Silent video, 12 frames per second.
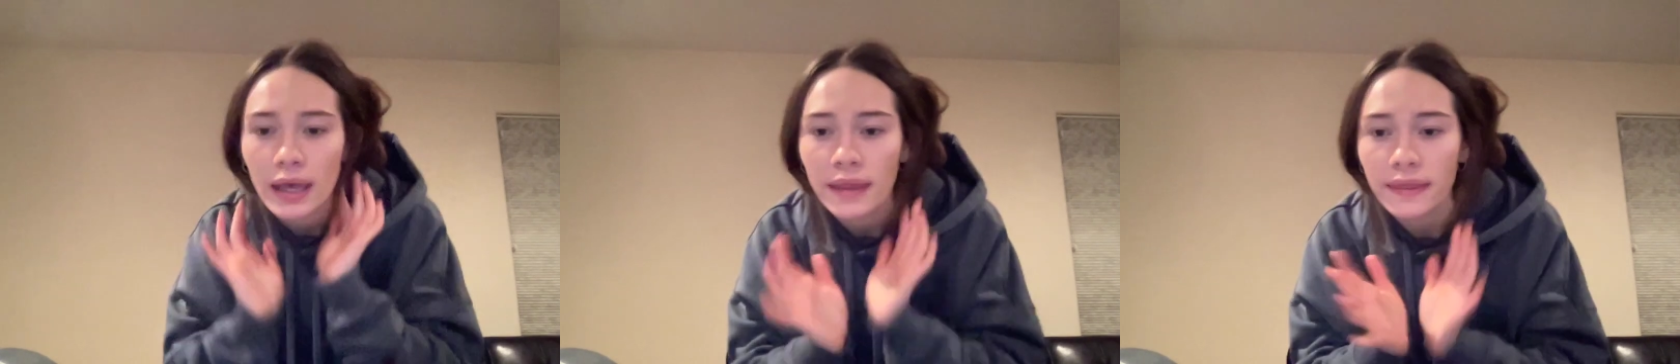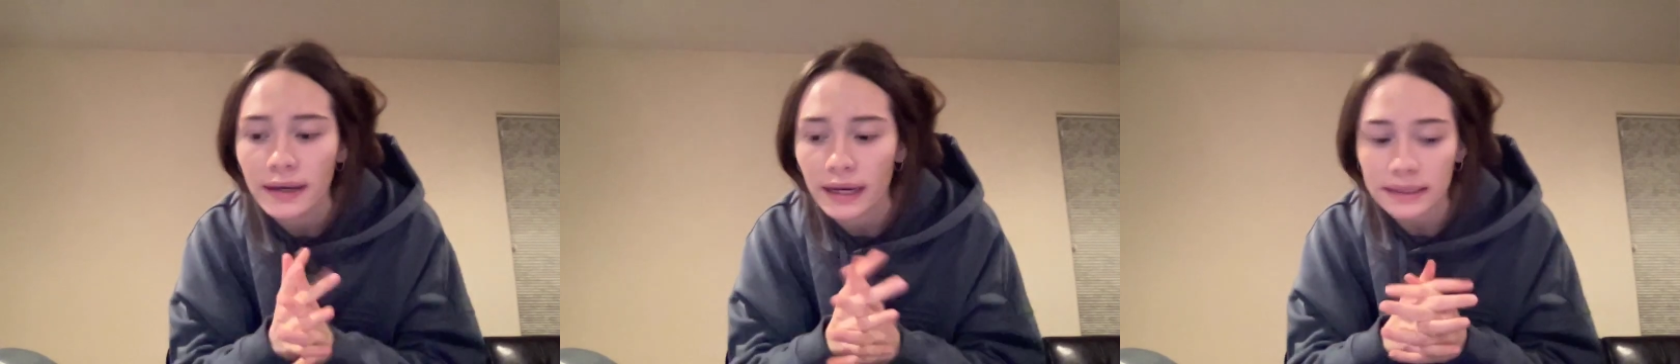
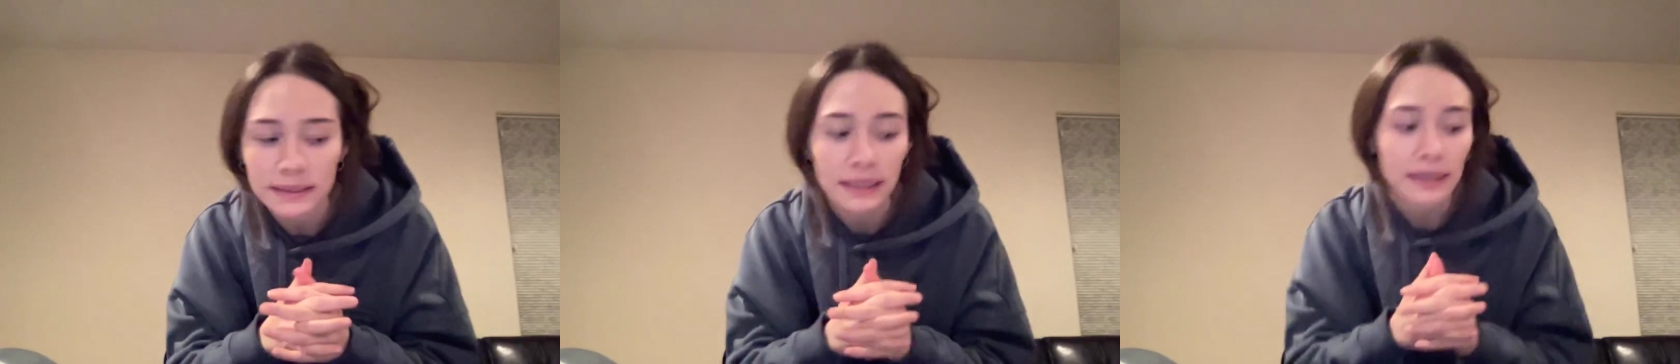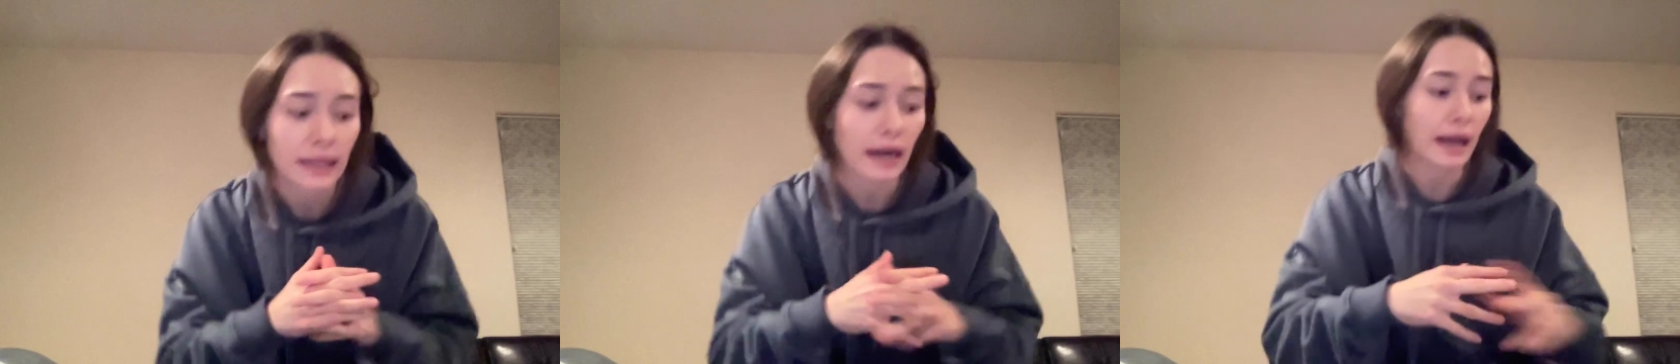The next
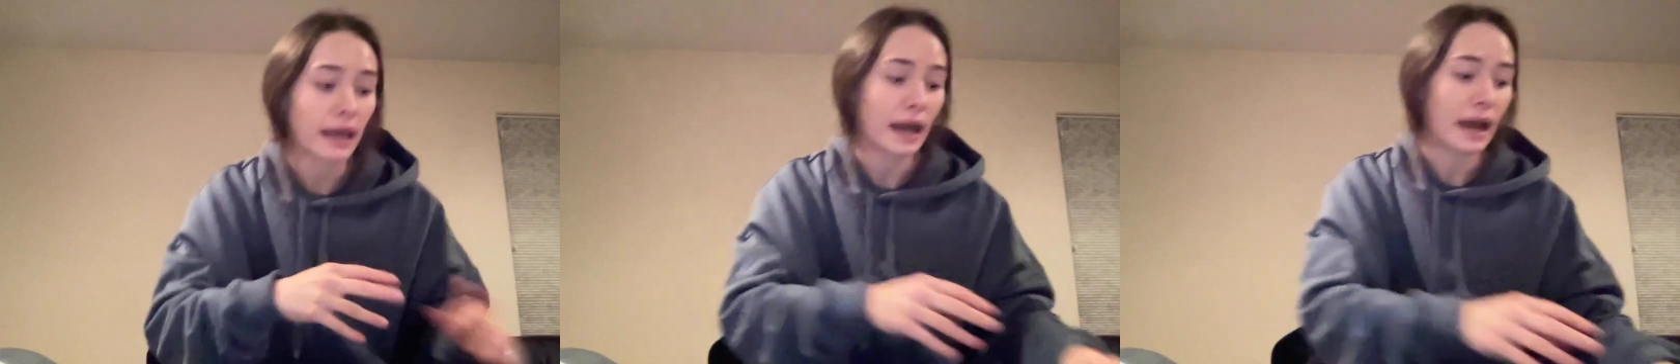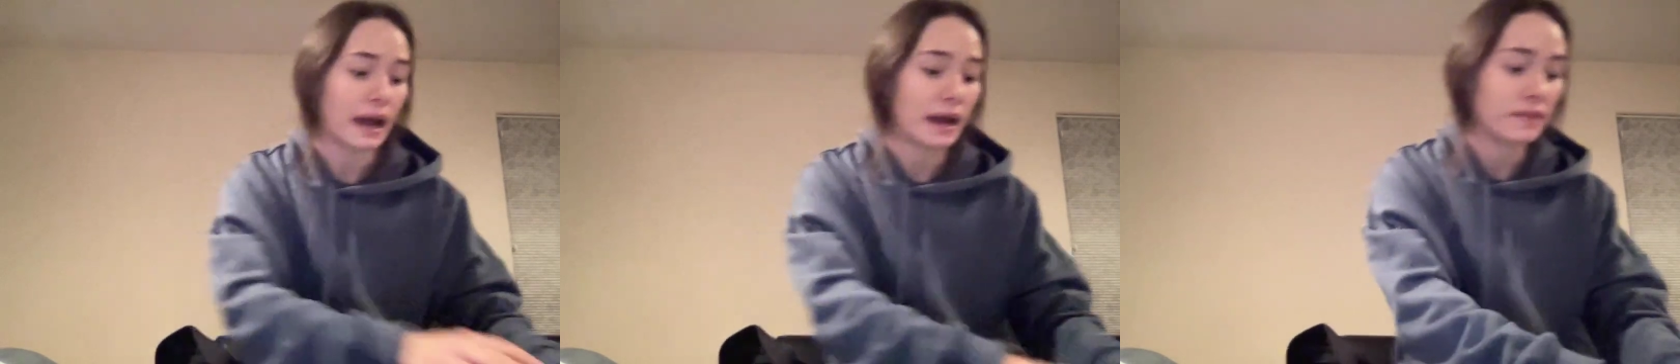thing that I
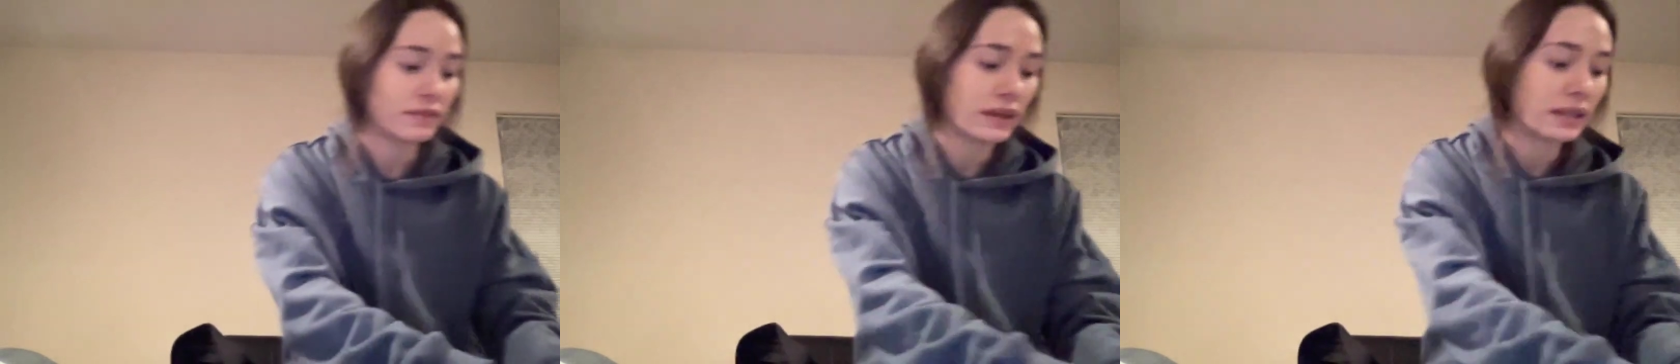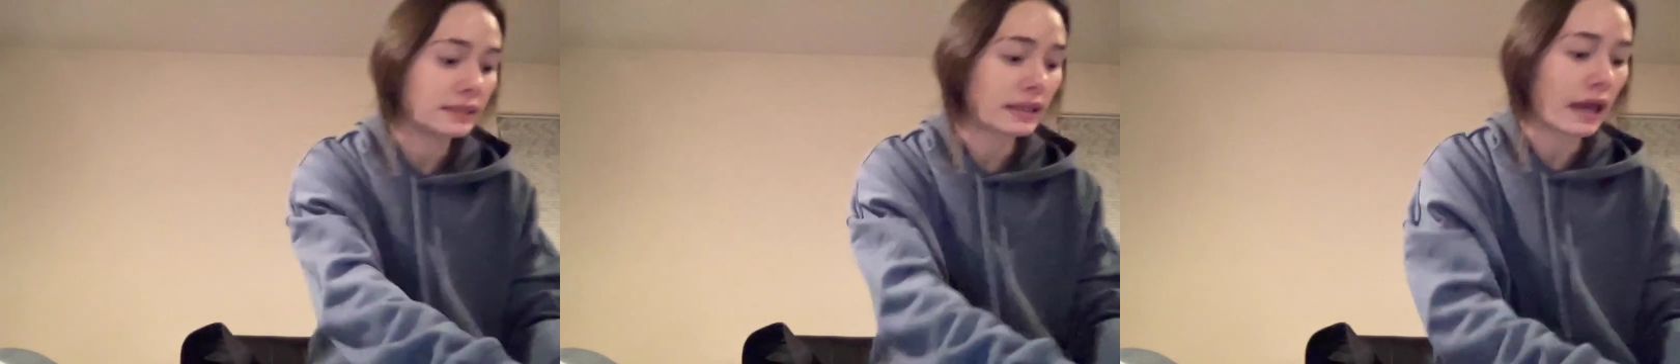have
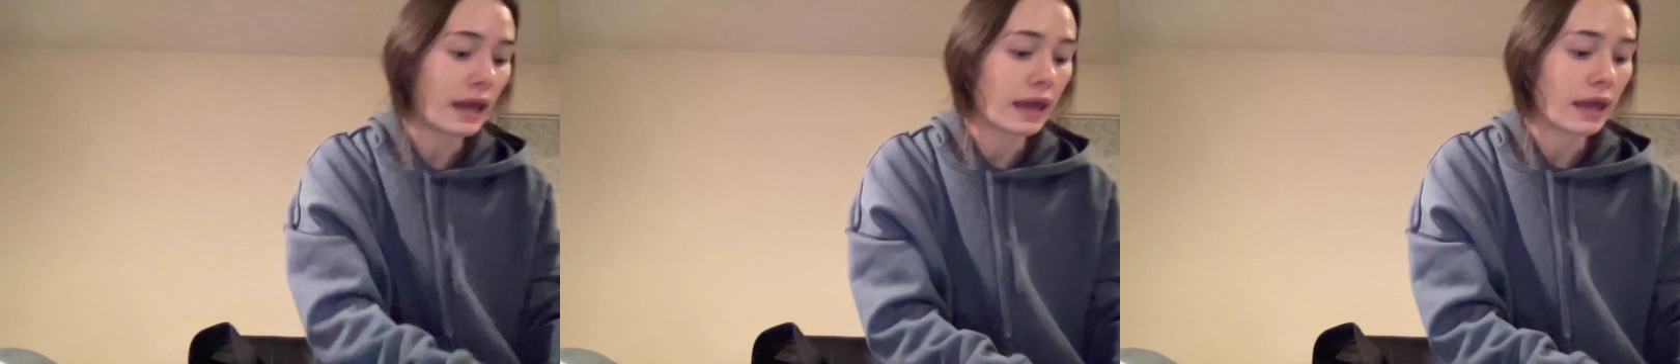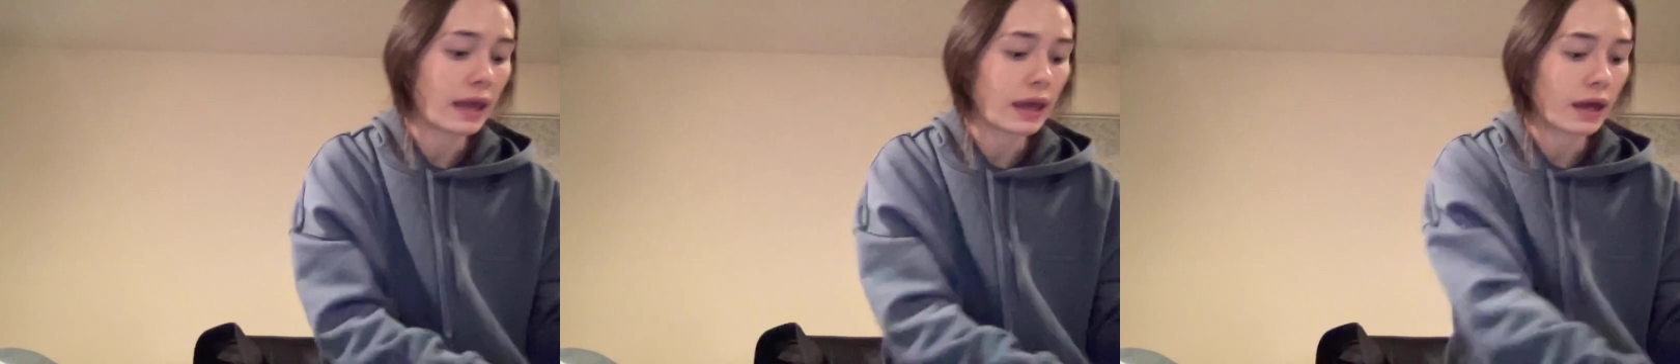is
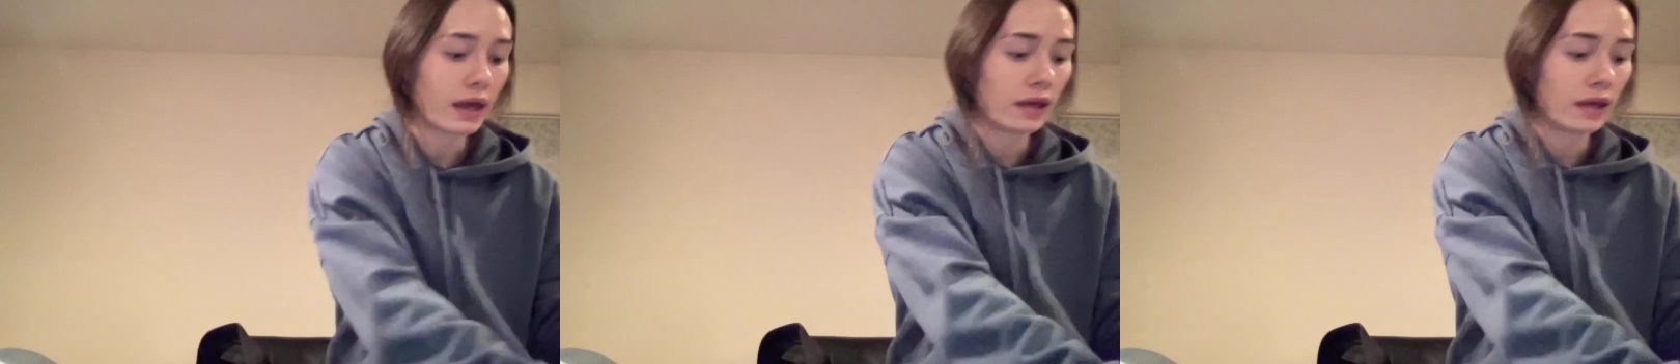a